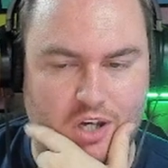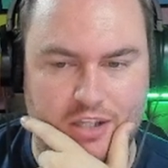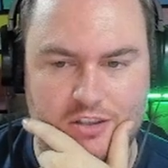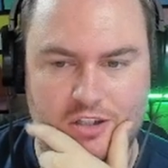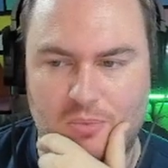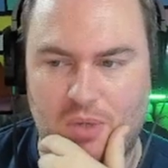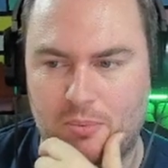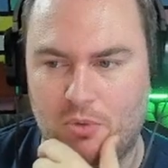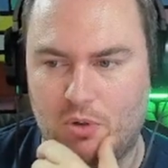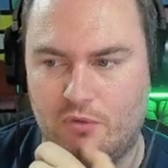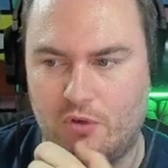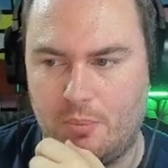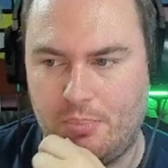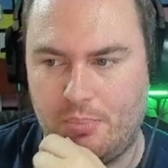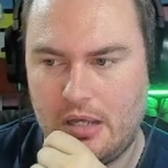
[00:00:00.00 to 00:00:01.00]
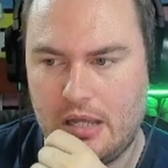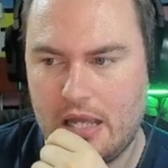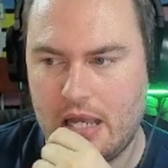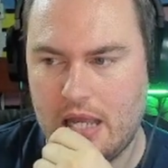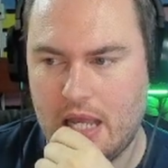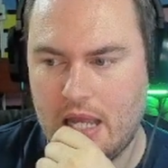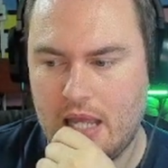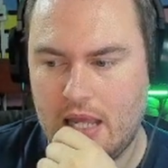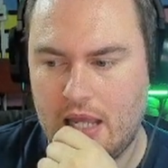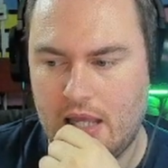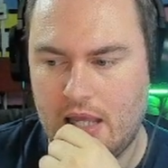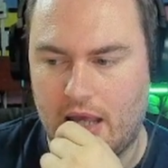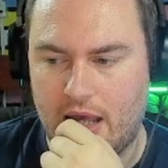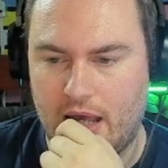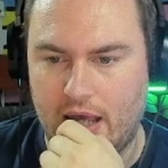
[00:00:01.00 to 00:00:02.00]
might move up.
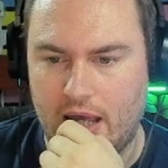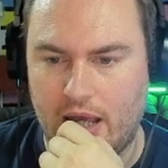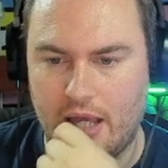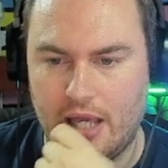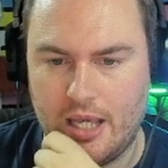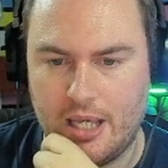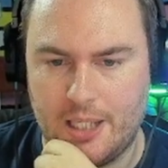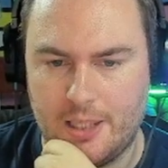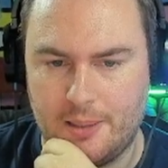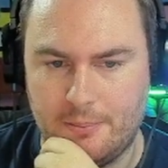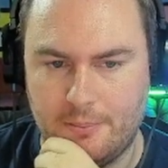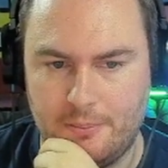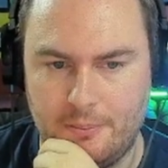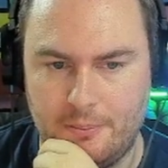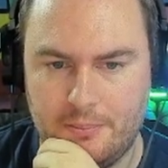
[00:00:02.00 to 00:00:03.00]
I'm